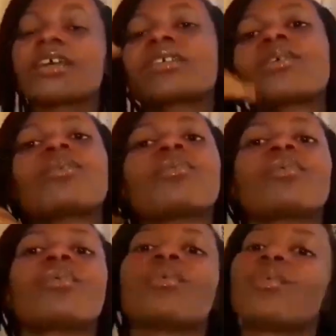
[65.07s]

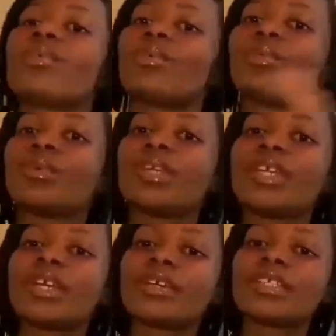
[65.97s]
So we
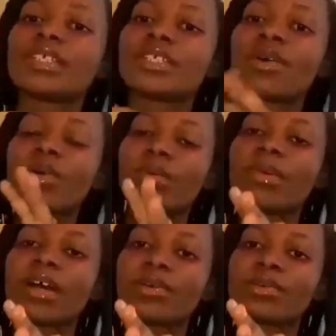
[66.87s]
are going to talk
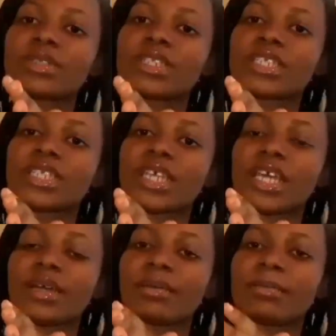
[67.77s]
about
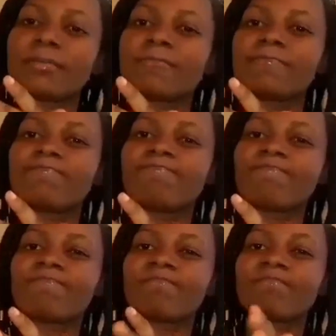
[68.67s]

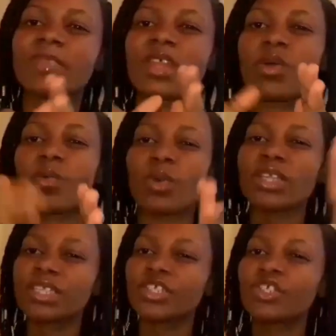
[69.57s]

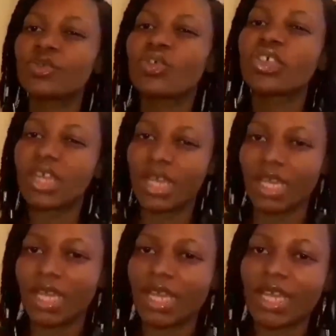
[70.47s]
whether you
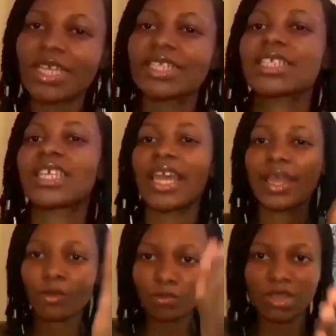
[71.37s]
think it is
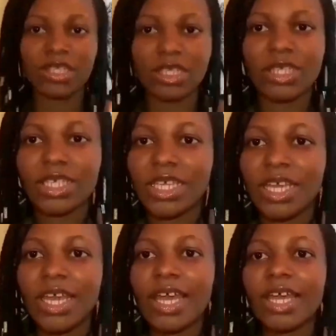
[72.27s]
healthy
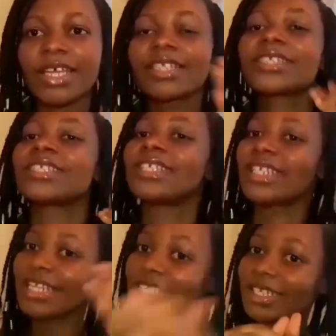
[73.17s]
to
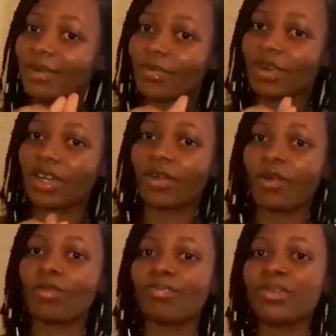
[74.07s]
date someone
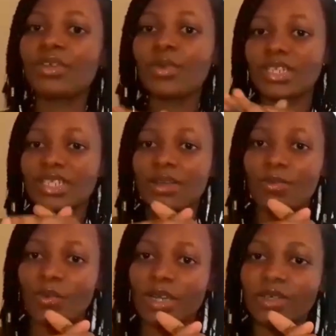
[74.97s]
or be with
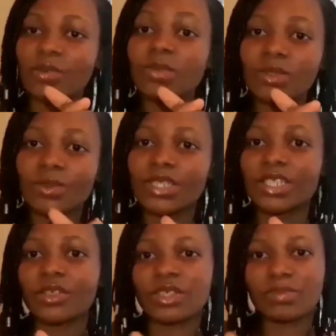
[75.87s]
someone who is always
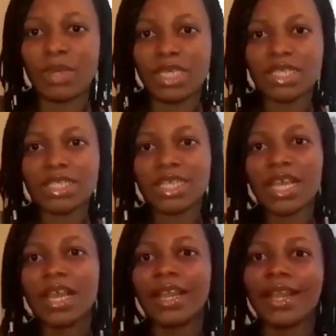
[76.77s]
in your space.
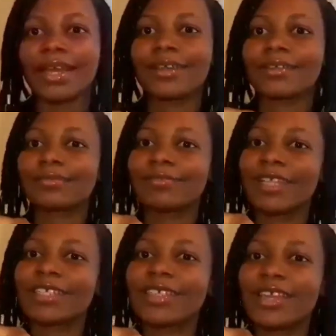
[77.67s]
Like,
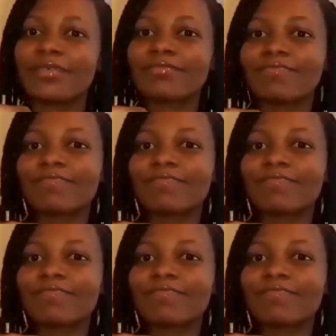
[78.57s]
let's say,